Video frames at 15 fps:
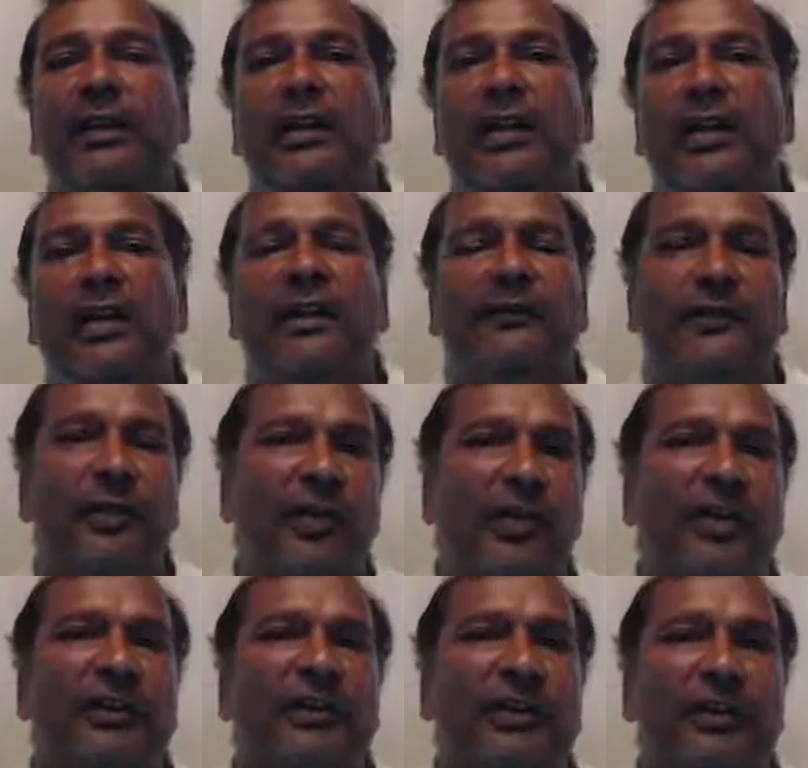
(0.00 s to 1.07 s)
And of
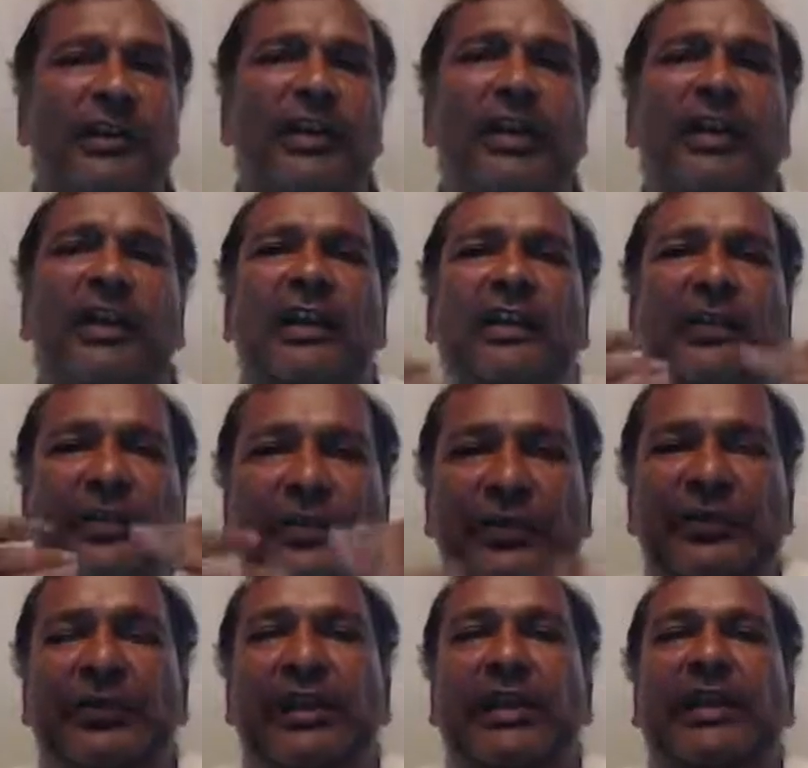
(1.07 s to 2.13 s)
course,
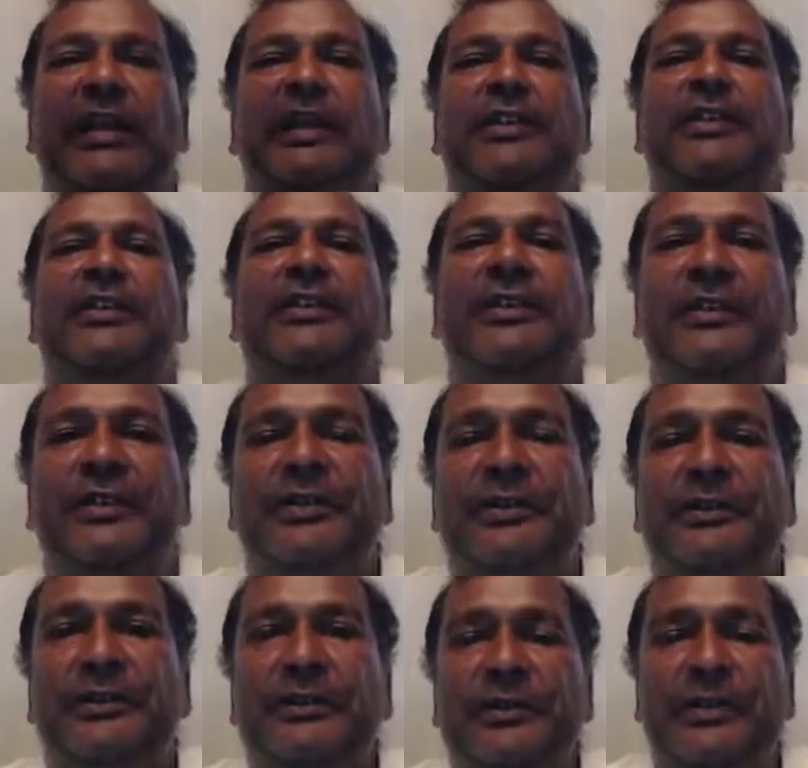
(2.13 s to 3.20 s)
you need to
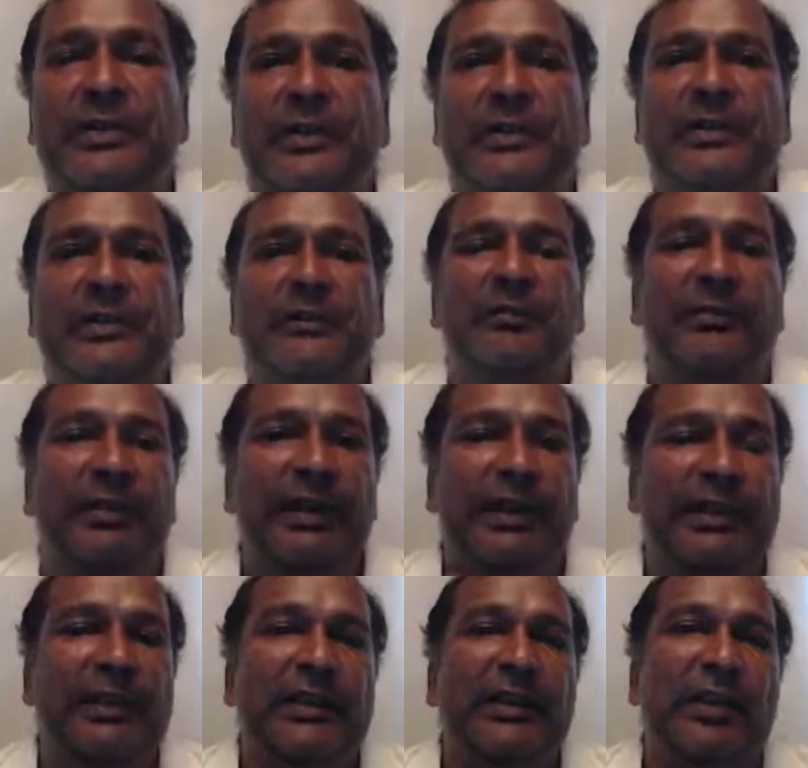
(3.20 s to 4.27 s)

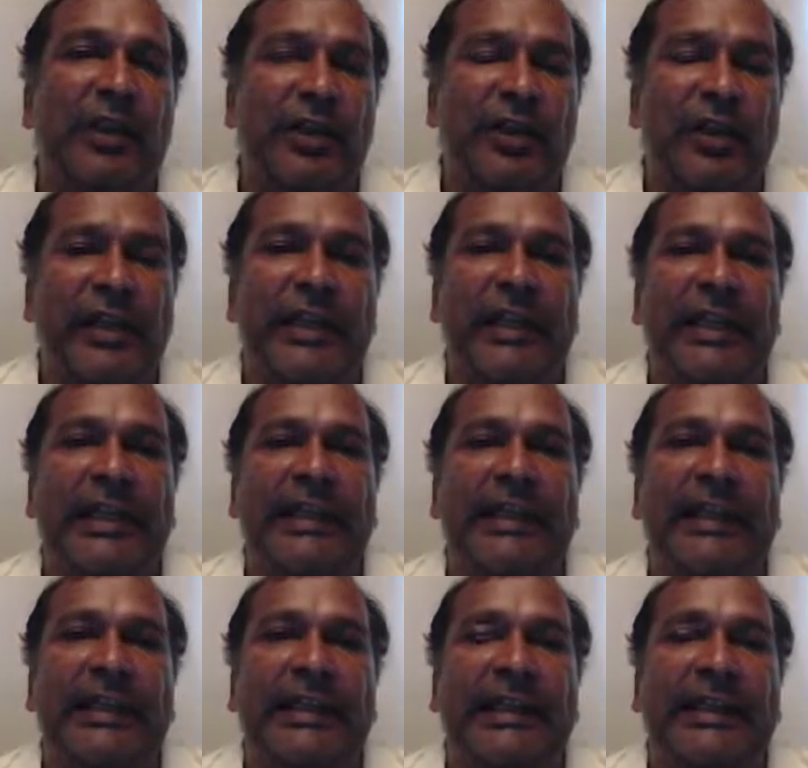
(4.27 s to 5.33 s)
be learning
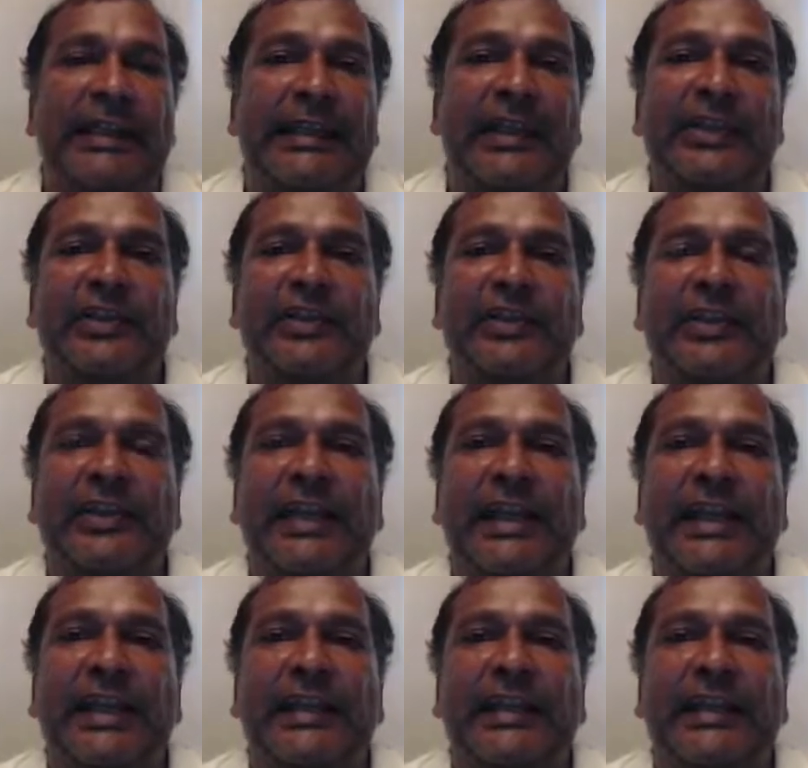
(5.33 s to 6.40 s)
and
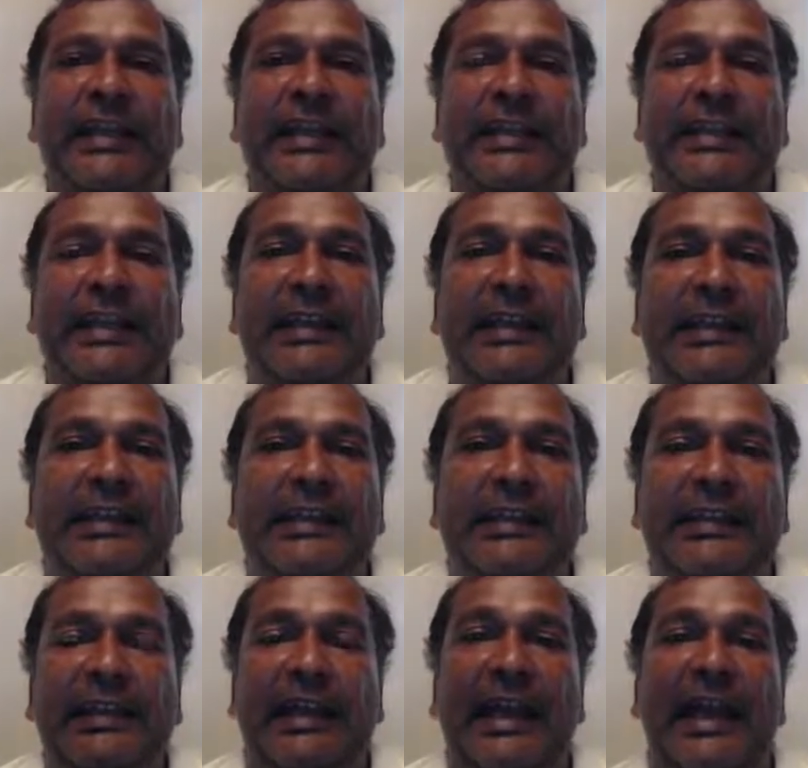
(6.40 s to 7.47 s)
understanding and
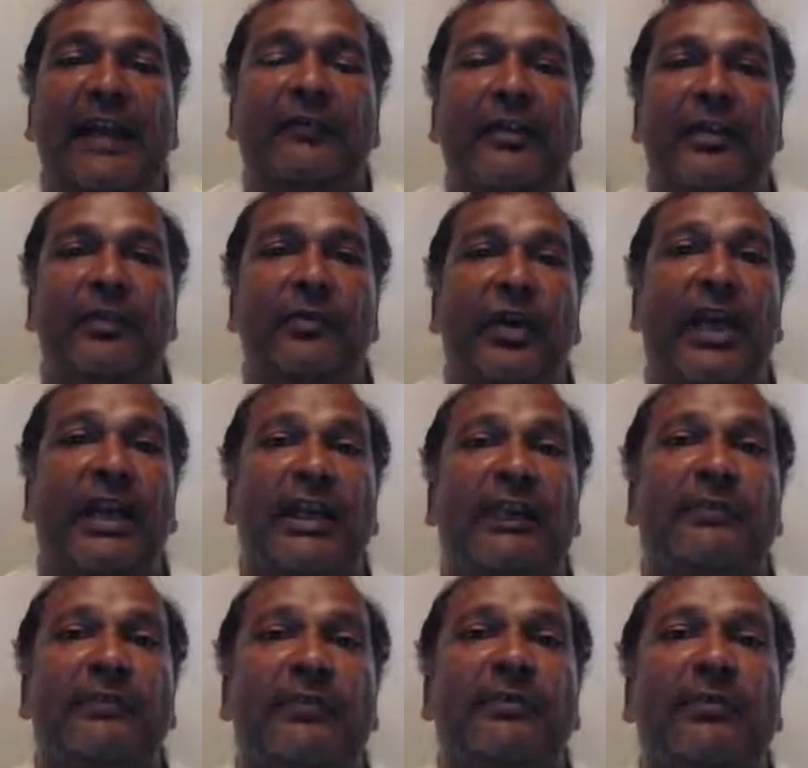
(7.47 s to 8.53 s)
having the right
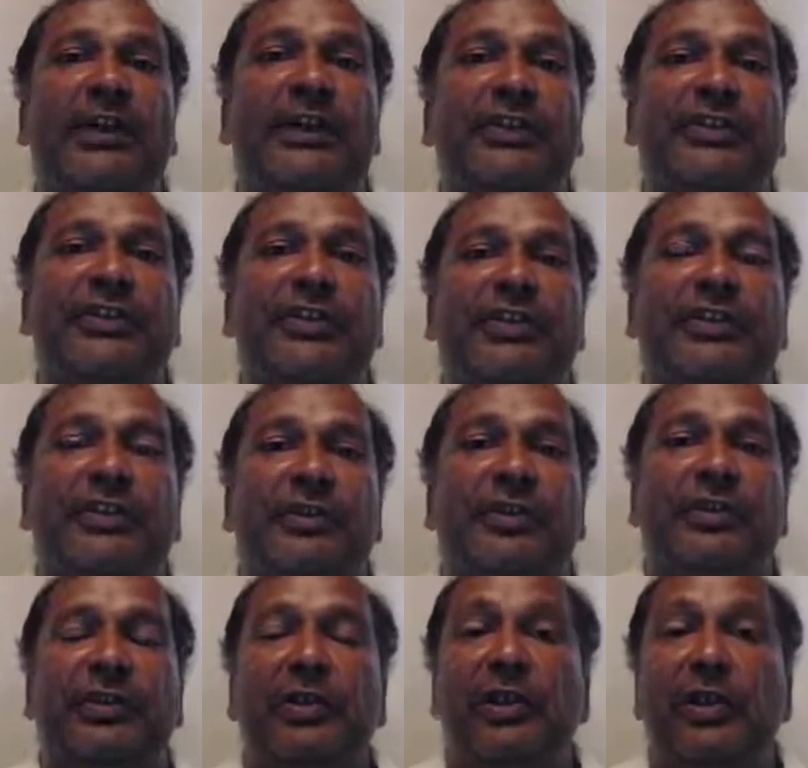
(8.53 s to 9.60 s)
information
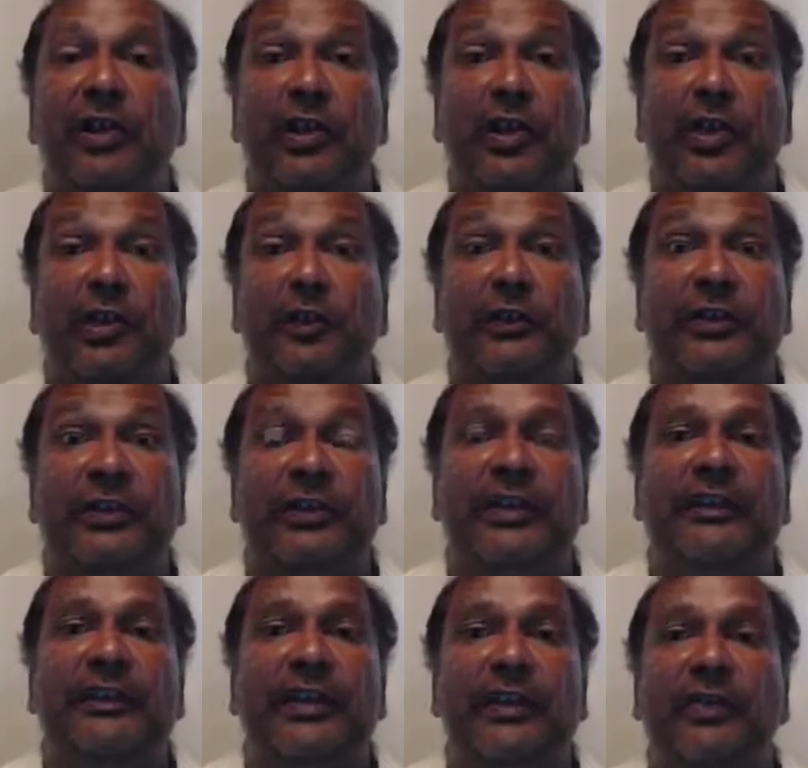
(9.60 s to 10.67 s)
or
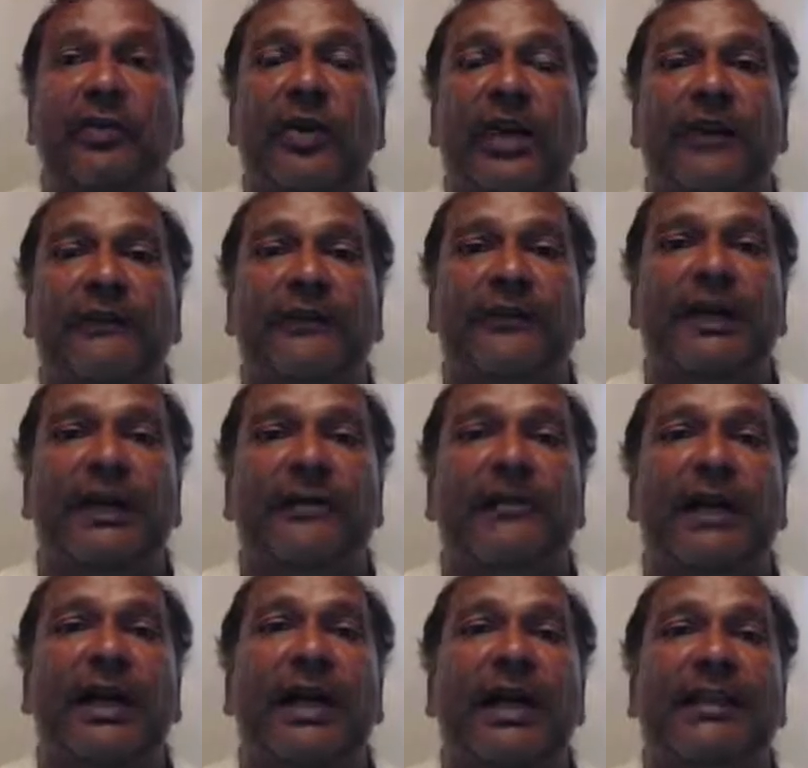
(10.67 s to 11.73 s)
receiving the right
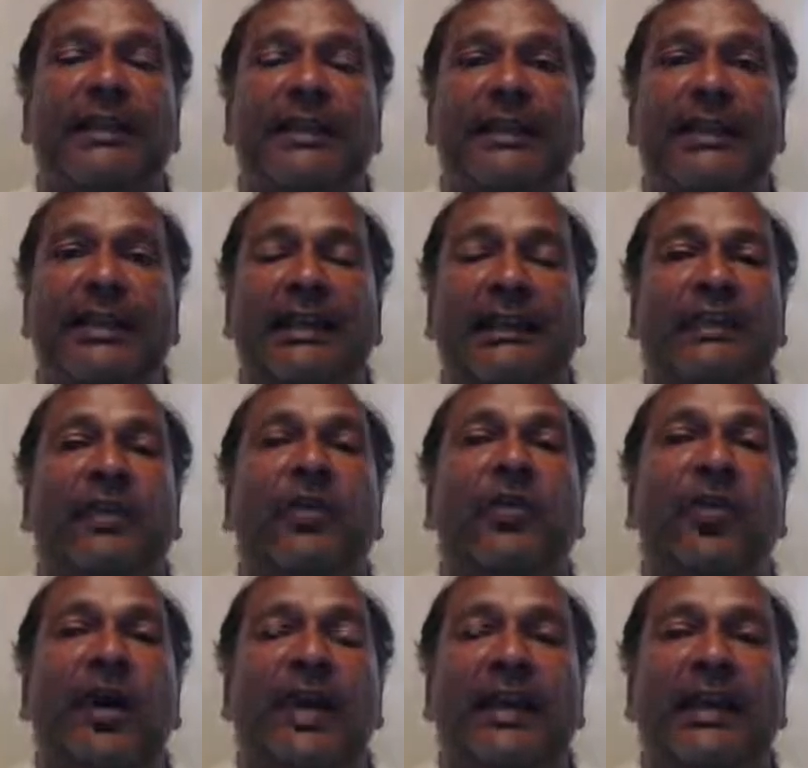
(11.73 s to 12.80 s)
feedback and
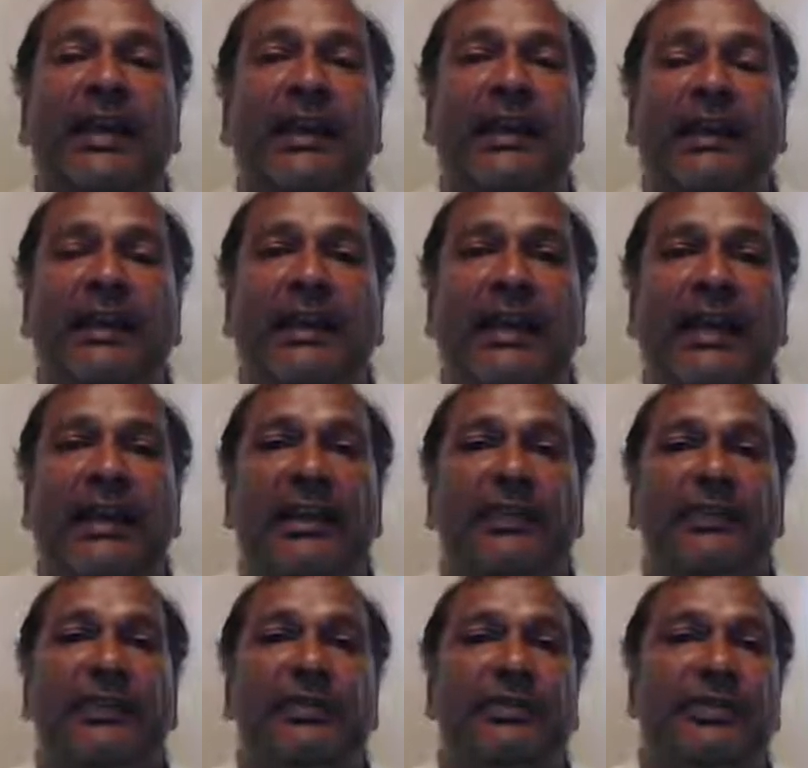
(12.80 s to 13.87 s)
knowing how
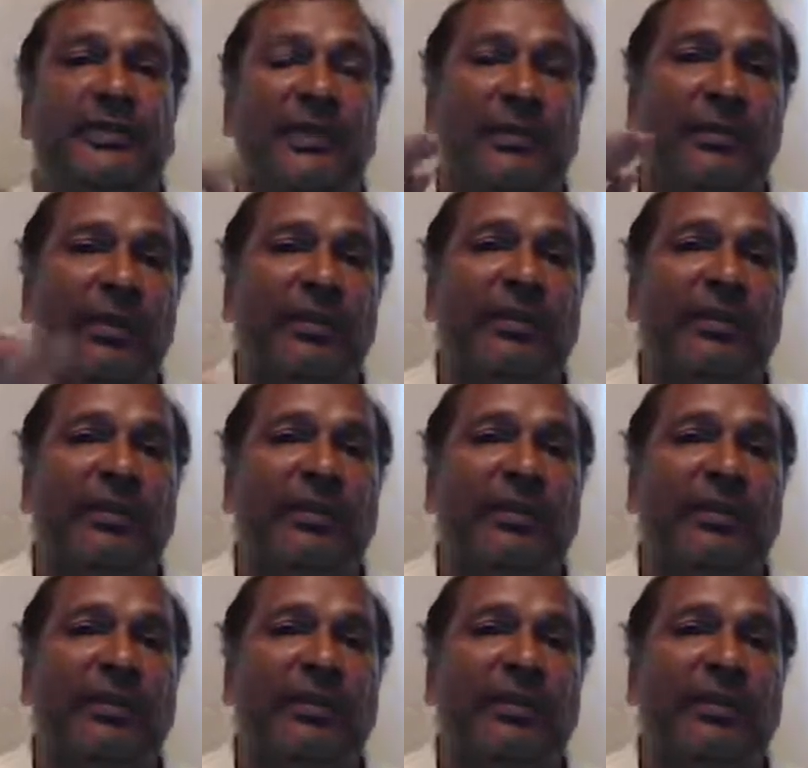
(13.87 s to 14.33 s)
to, if someone's